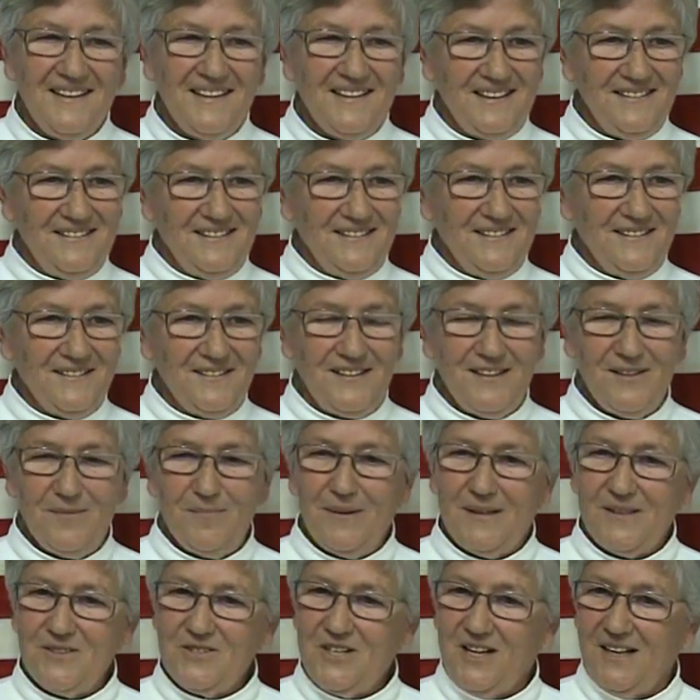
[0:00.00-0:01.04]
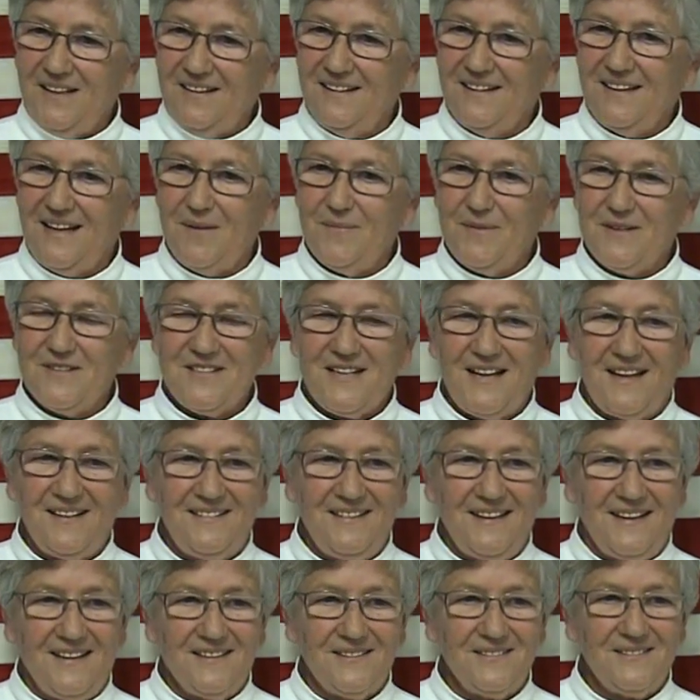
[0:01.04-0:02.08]
and I did the seatbelt check and came and
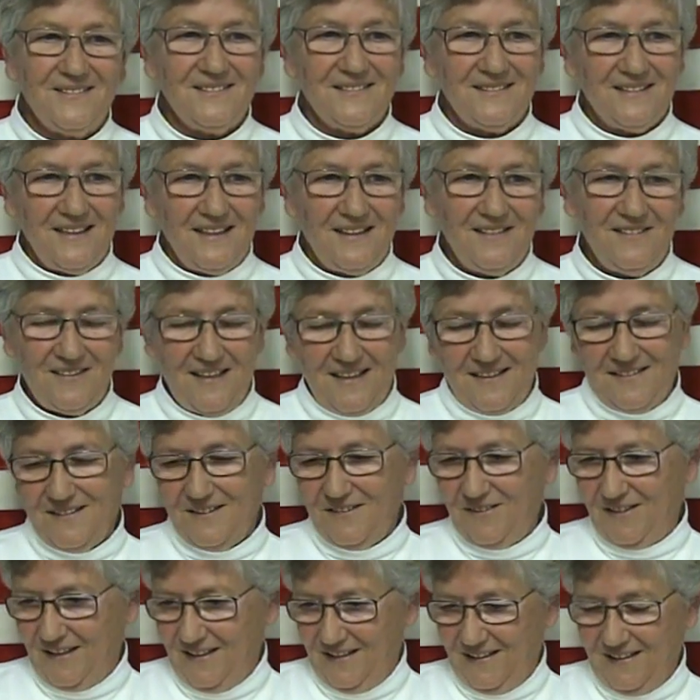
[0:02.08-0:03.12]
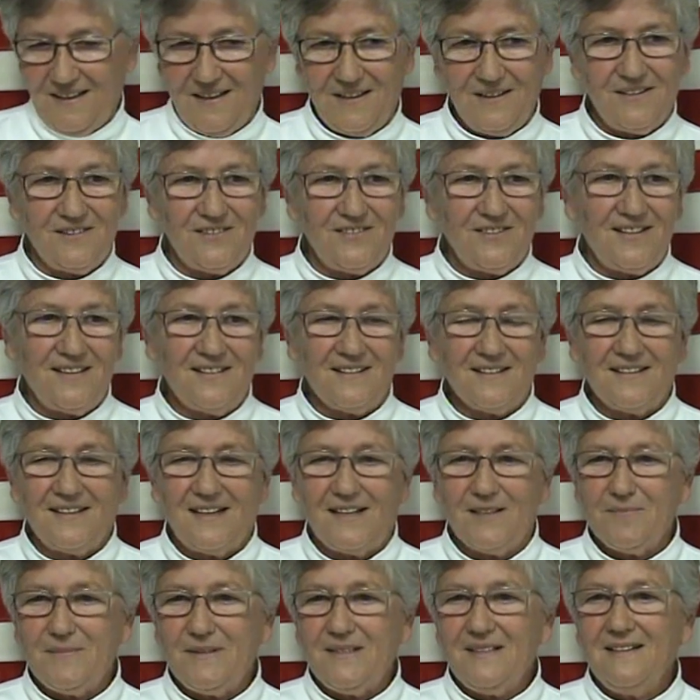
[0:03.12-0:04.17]
sat down, and I sat in the seat that I could see in the
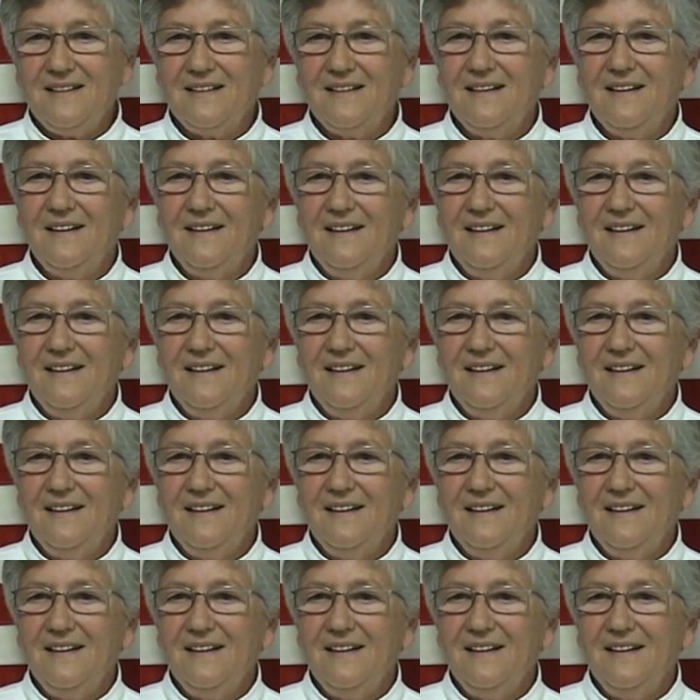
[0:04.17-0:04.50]
cockpit.